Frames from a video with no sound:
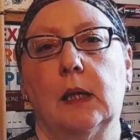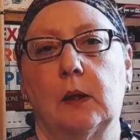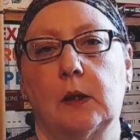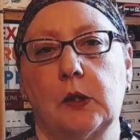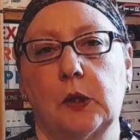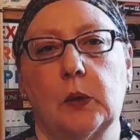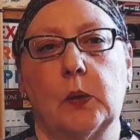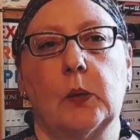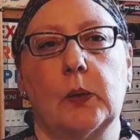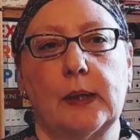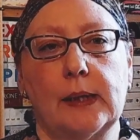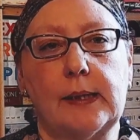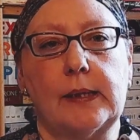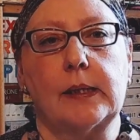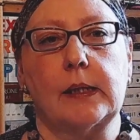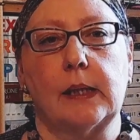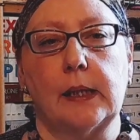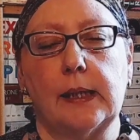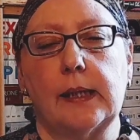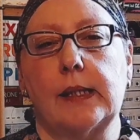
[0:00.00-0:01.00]
So this
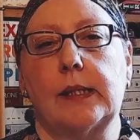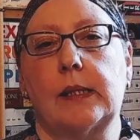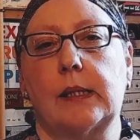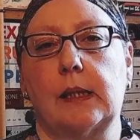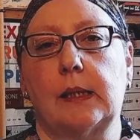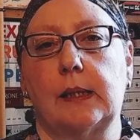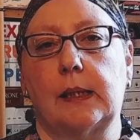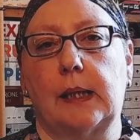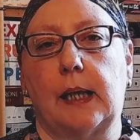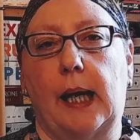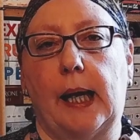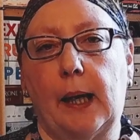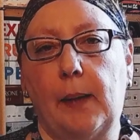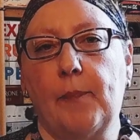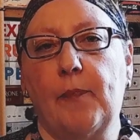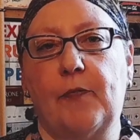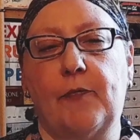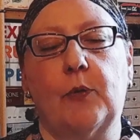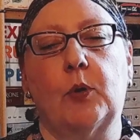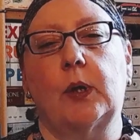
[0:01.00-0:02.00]
is an
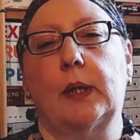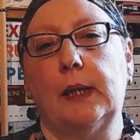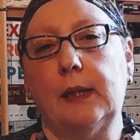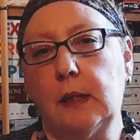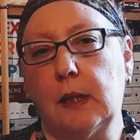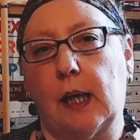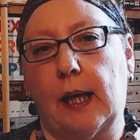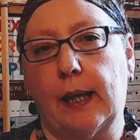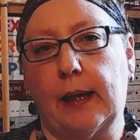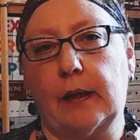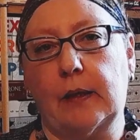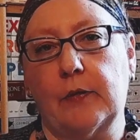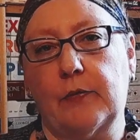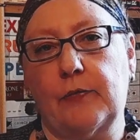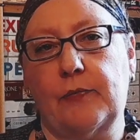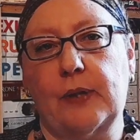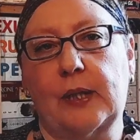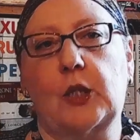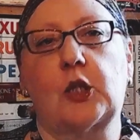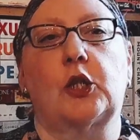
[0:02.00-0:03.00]
app for interactive
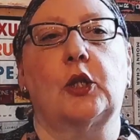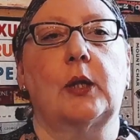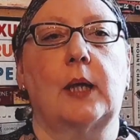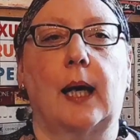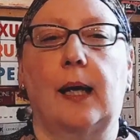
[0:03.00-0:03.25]
fiction,